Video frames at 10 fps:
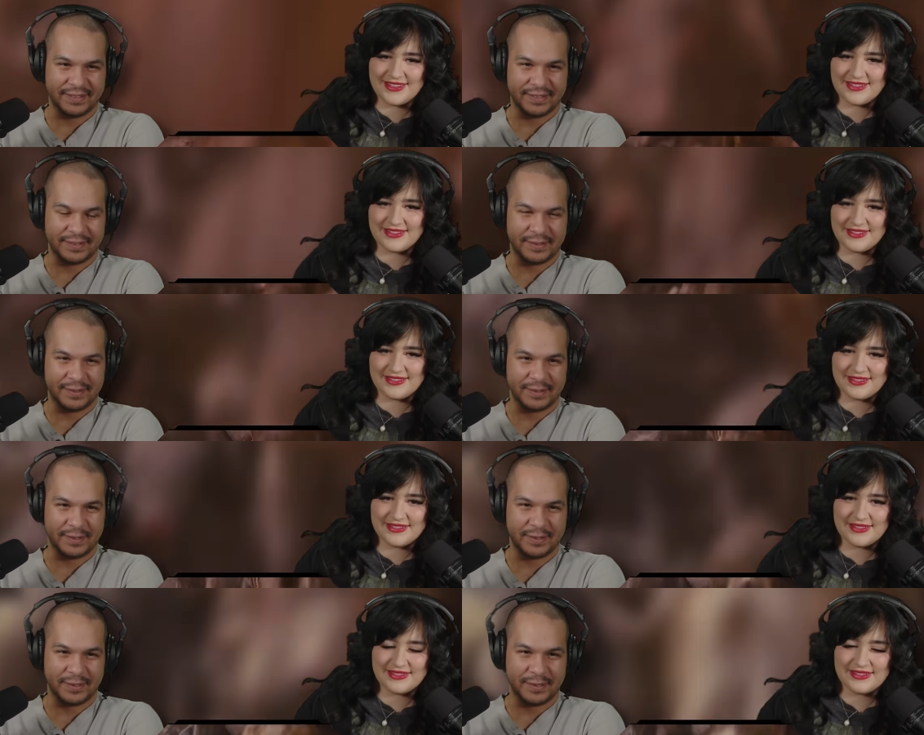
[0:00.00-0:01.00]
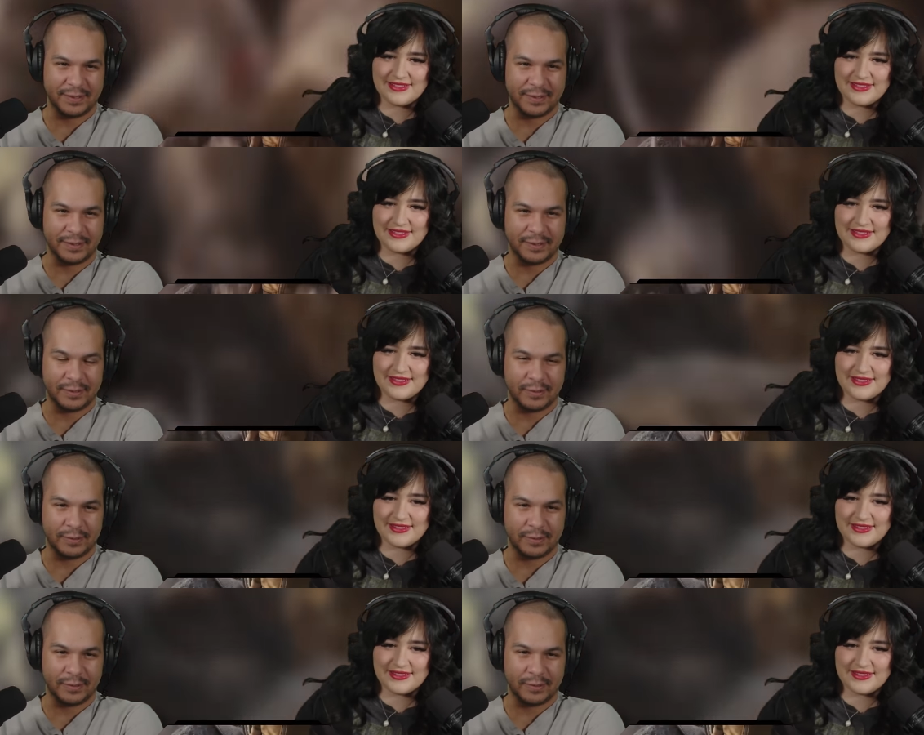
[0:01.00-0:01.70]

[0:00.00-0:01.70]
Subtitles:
[no speech]